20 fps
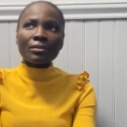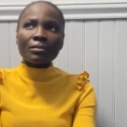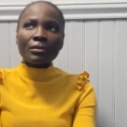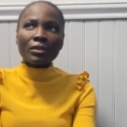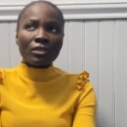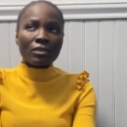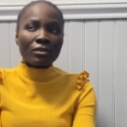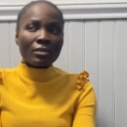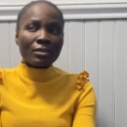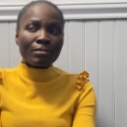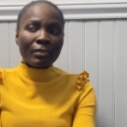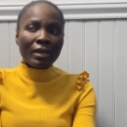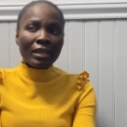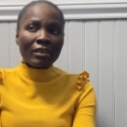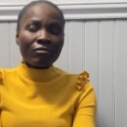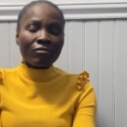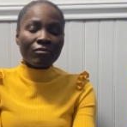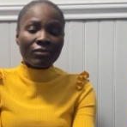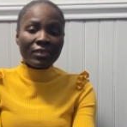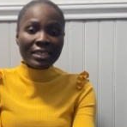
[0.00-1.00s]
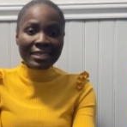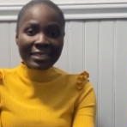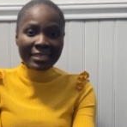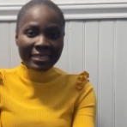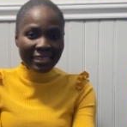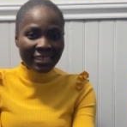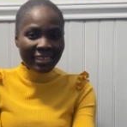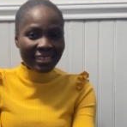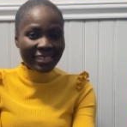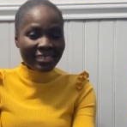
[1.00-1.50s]
because my
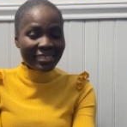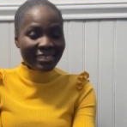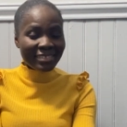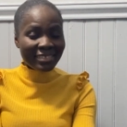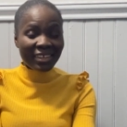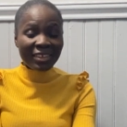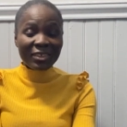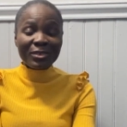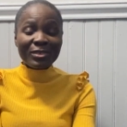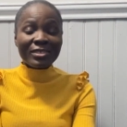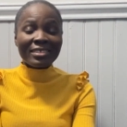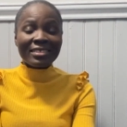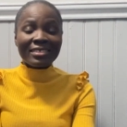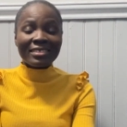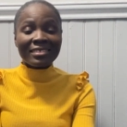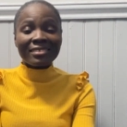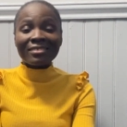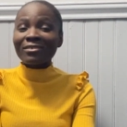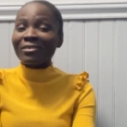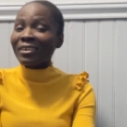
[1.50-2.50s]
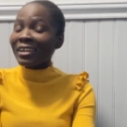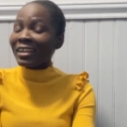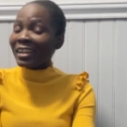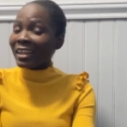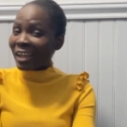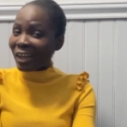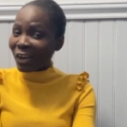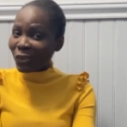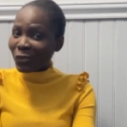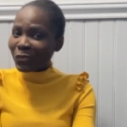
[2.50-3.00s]
visa status did not
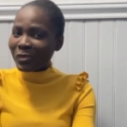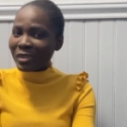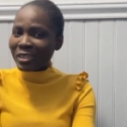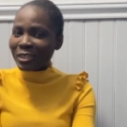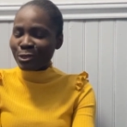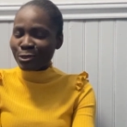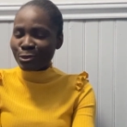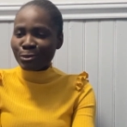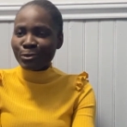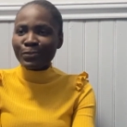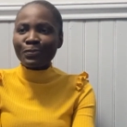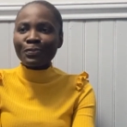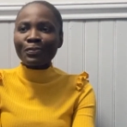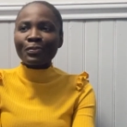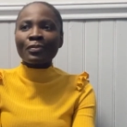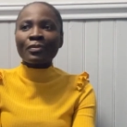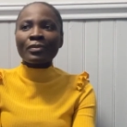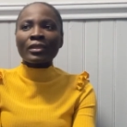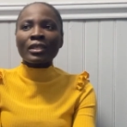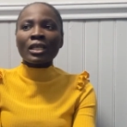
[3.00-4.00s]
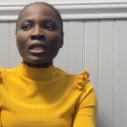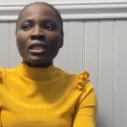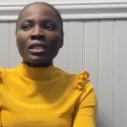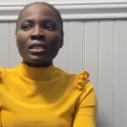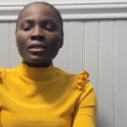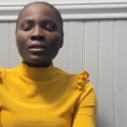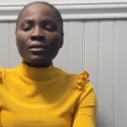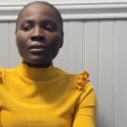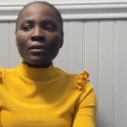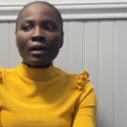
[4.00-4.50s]
allow me to
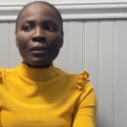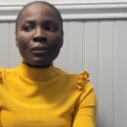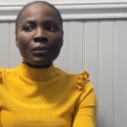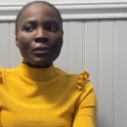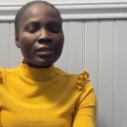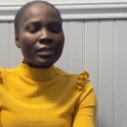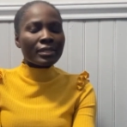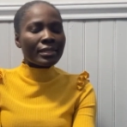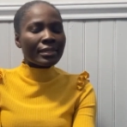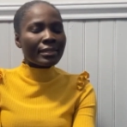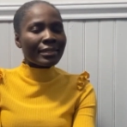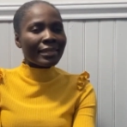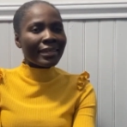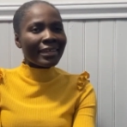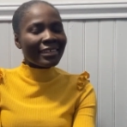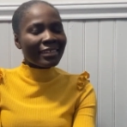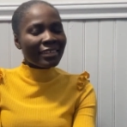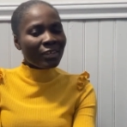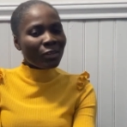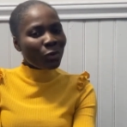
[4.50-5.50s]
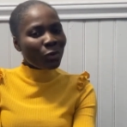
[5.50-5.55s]
so I was staying at